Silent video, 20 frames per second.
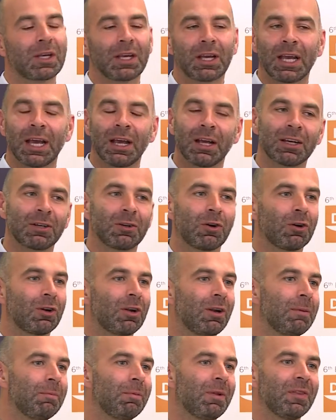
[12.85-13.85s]

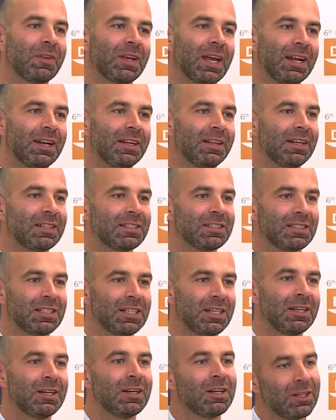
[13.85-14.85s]
cochlear implant
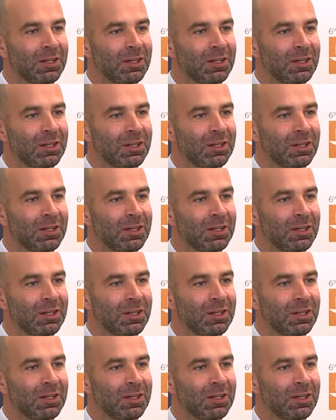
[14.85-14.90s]
candidacy.